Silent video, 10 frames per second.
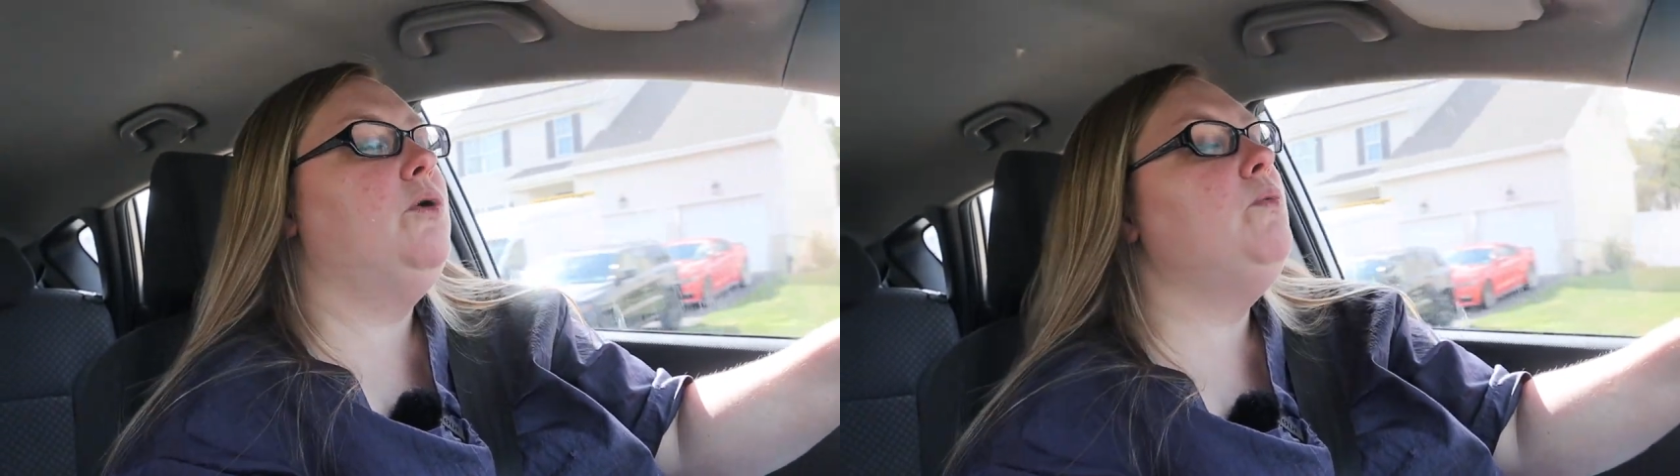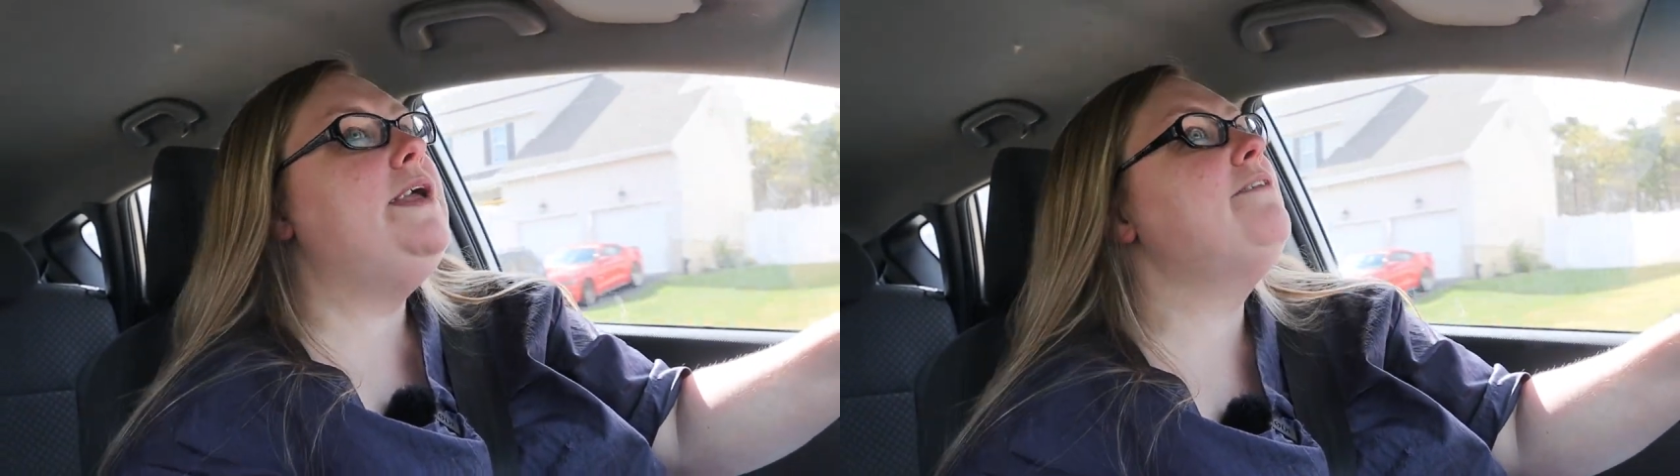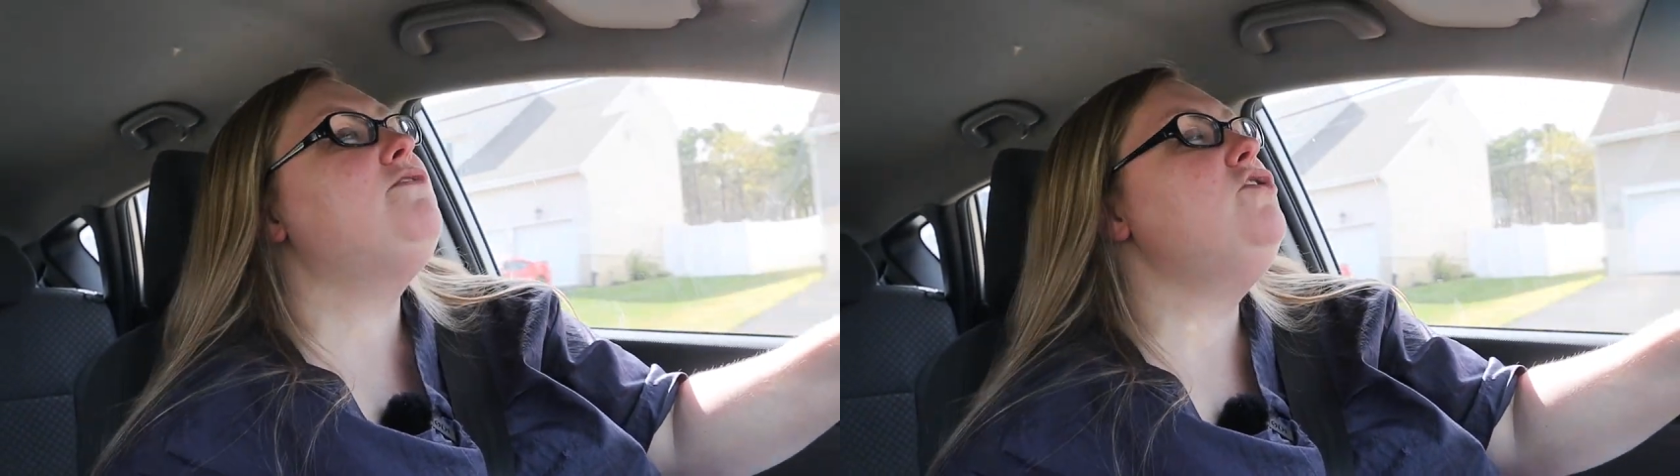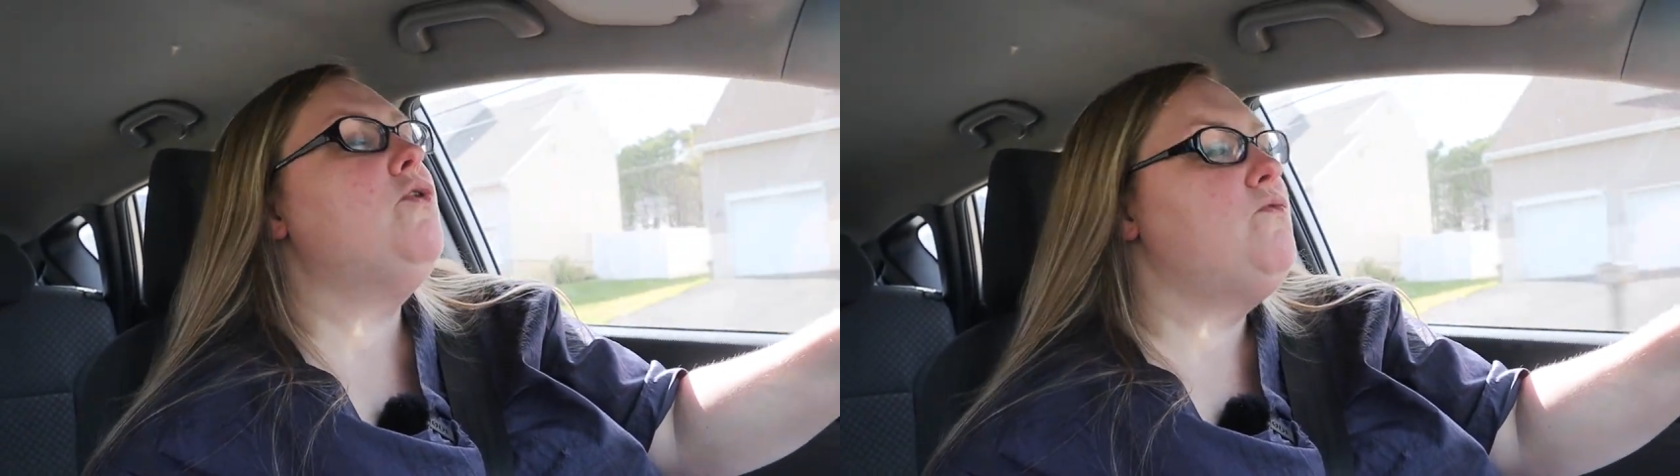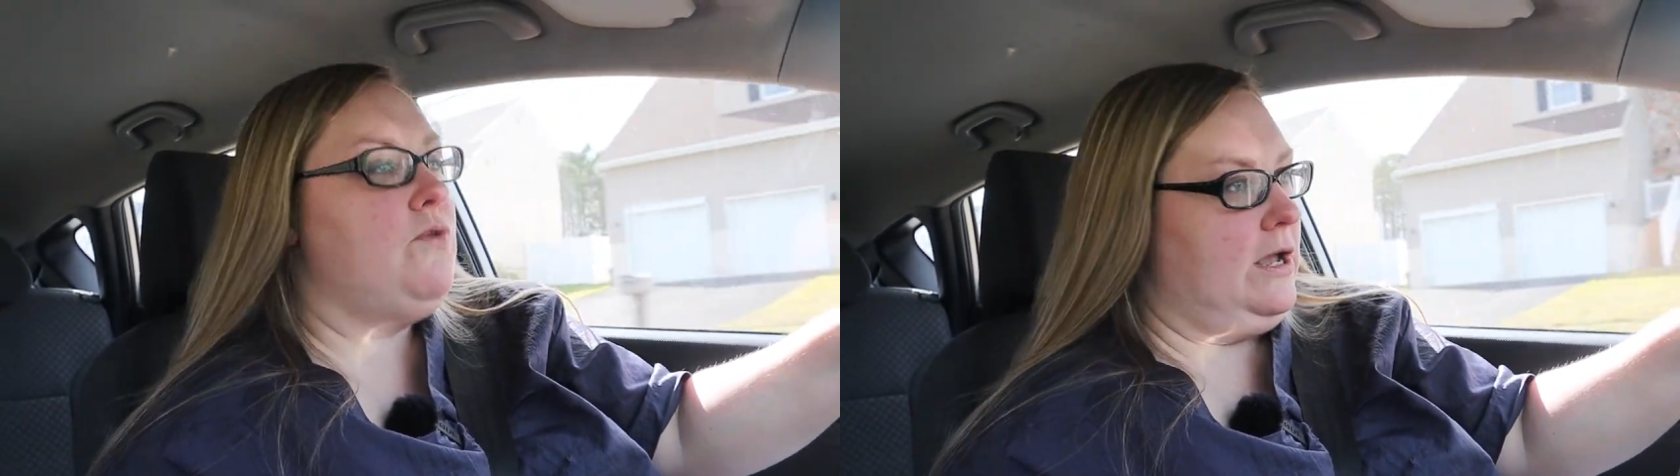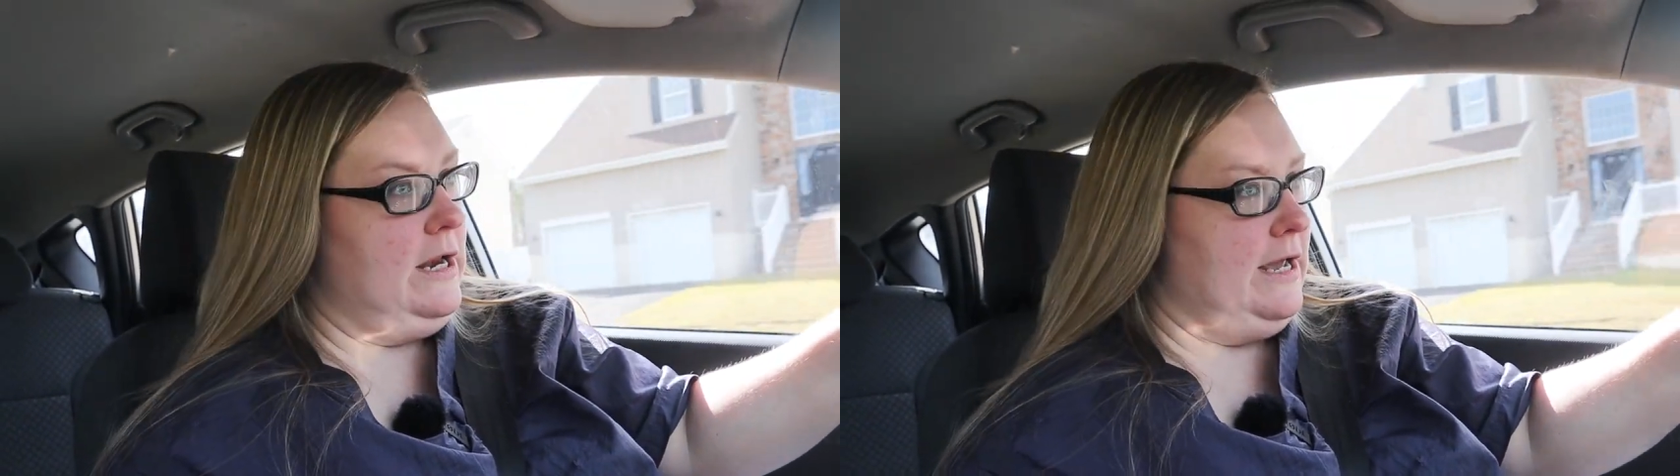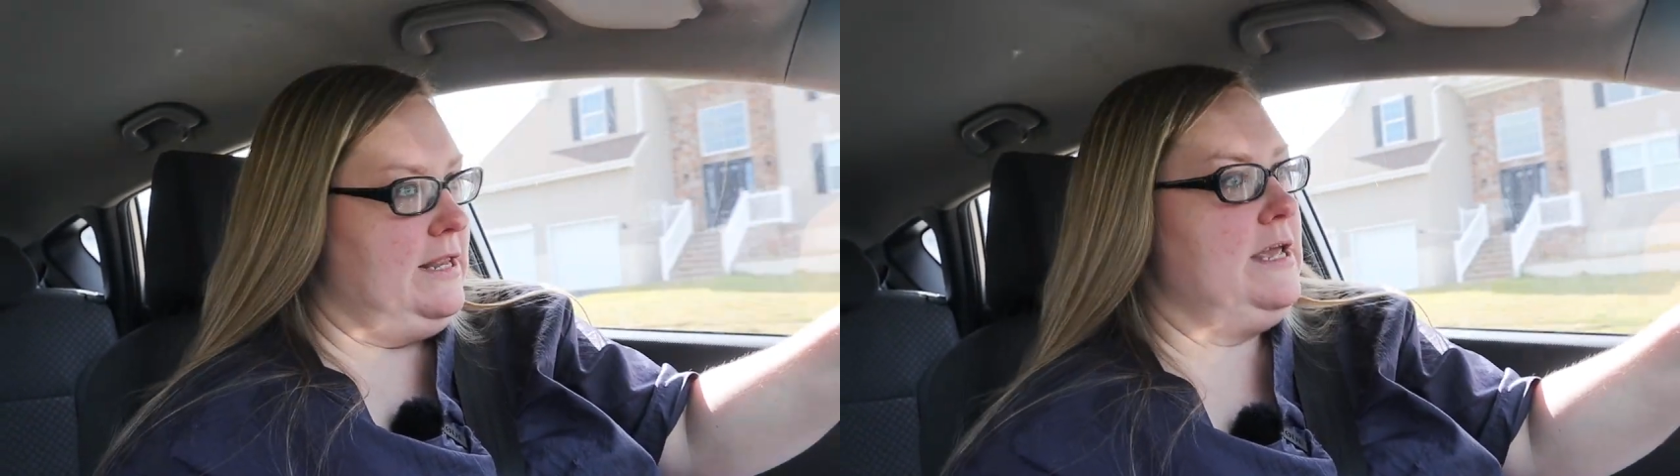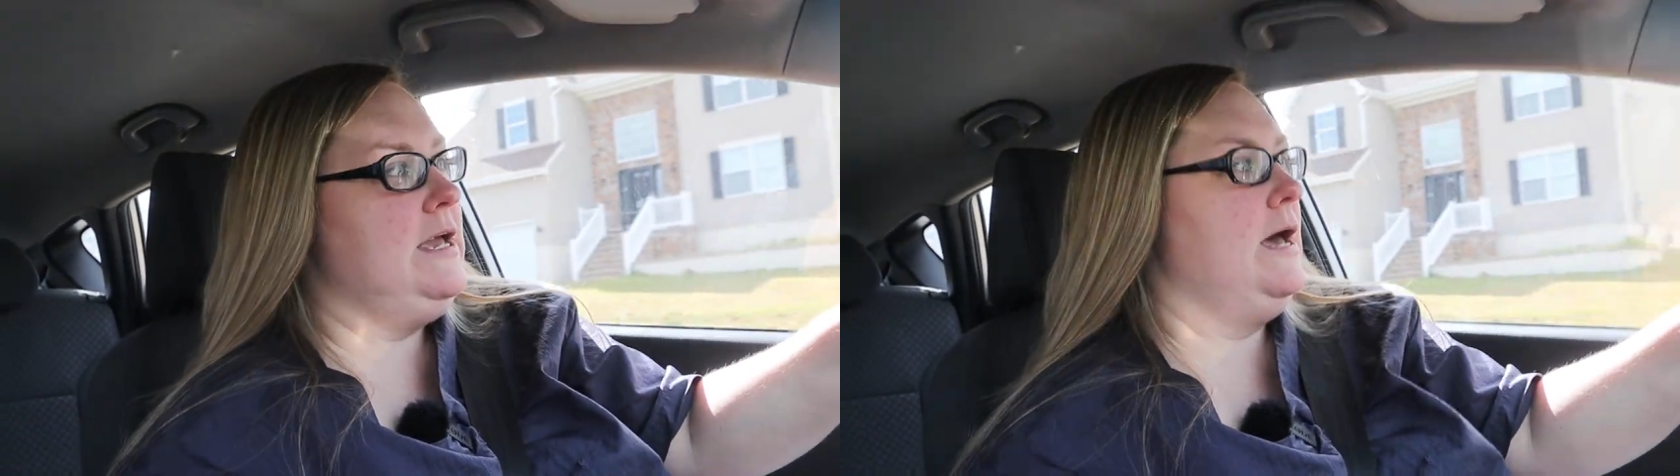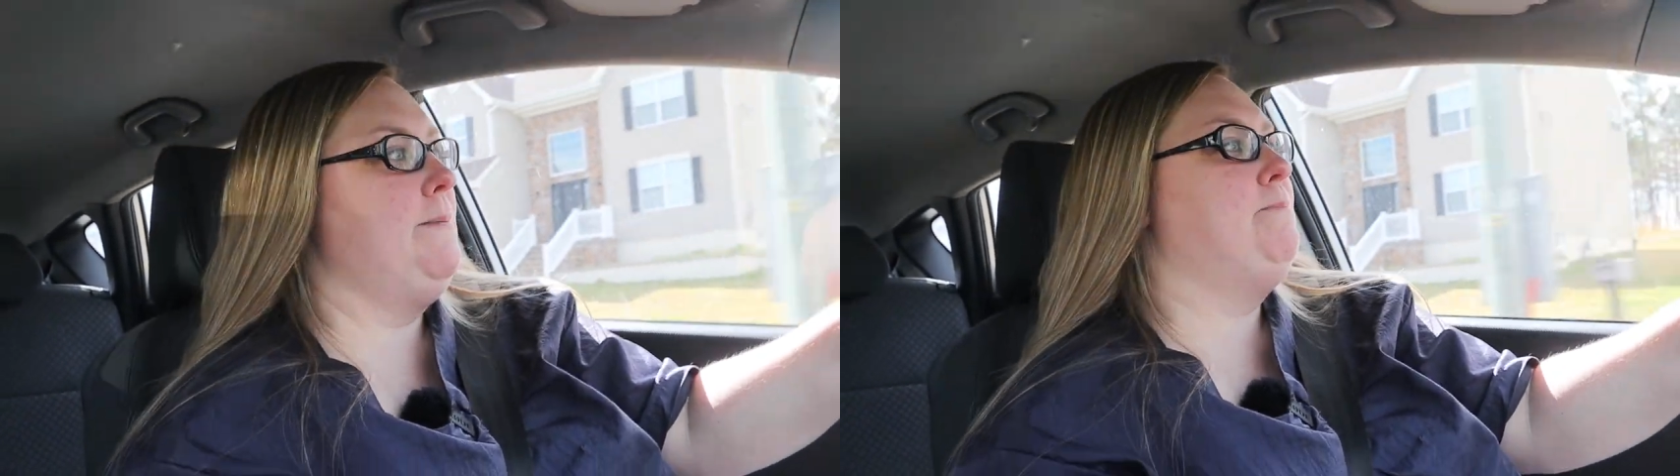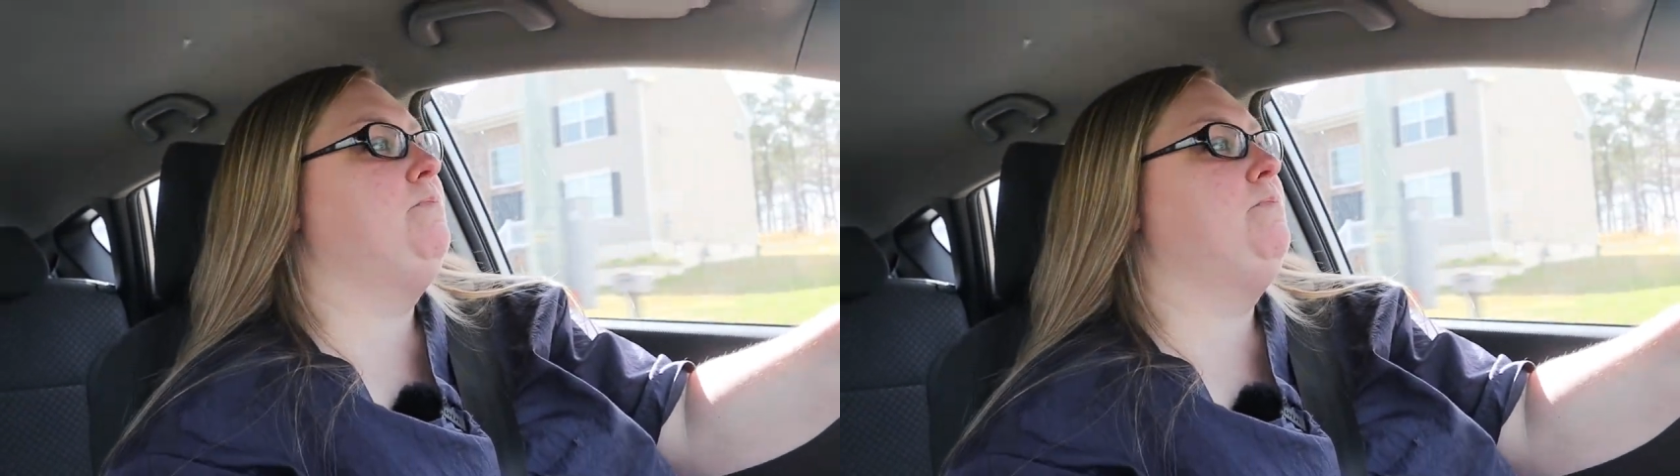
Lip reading: We have no freaking idea.